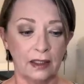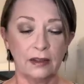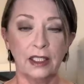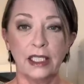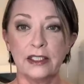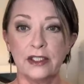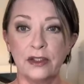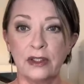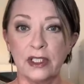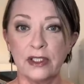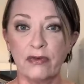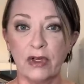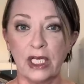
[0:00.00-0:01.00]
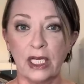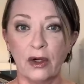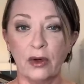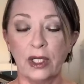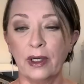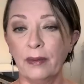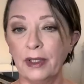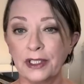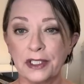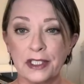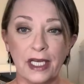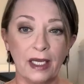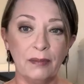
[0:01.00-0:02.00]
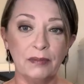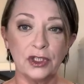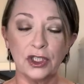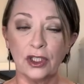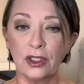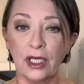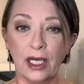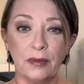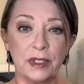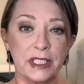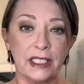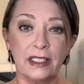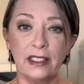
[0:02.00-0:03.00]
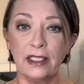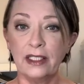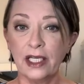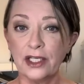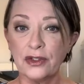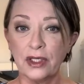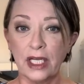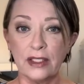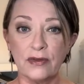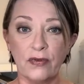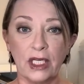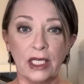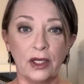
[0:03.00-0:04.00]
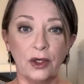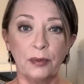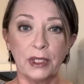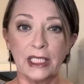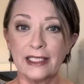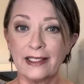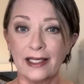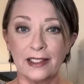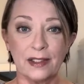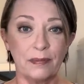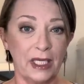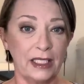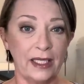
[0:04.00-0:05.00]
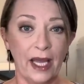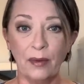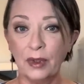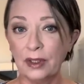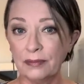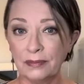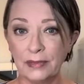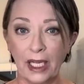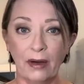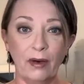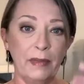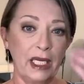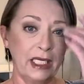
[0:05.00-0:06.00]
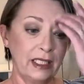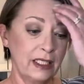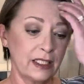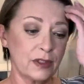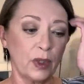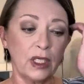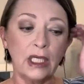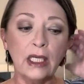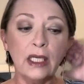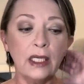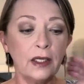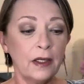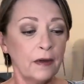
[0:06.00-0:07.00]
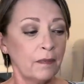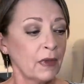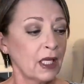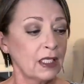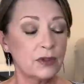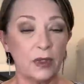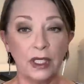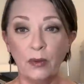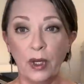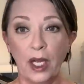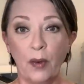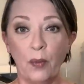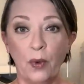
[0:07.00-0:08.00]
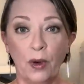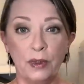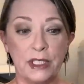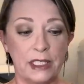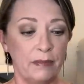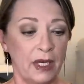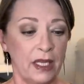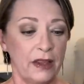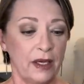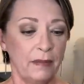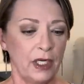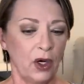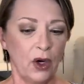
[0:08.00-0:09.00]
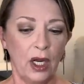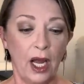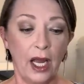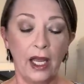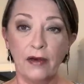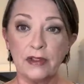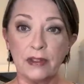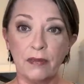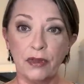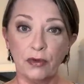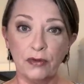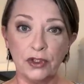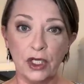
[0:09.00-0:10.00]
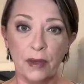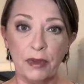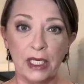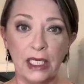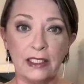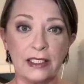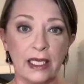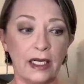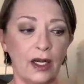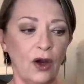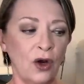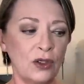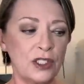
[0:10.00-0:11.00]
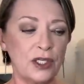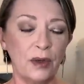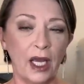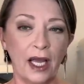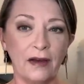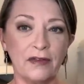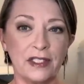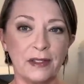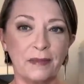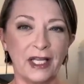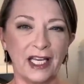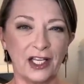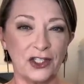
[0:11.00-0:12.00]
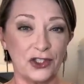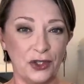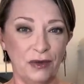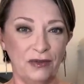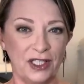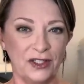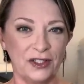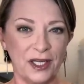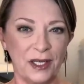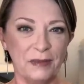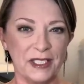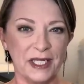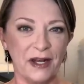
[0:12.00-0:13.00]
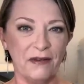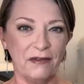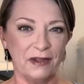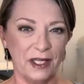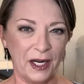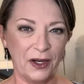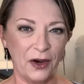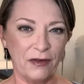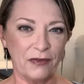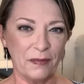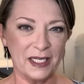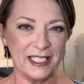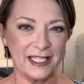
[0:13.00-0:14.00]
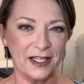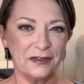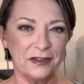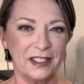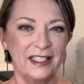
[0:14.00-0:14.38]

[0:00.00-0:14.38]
let's do this video. And I'm in the same shirt I was in in yesterday's video because I just made that one. Now I'm making this one. So anyway, what was in my thumbnail? I have some thrift shop things and I also have some like souvenir type stuff that I got for myself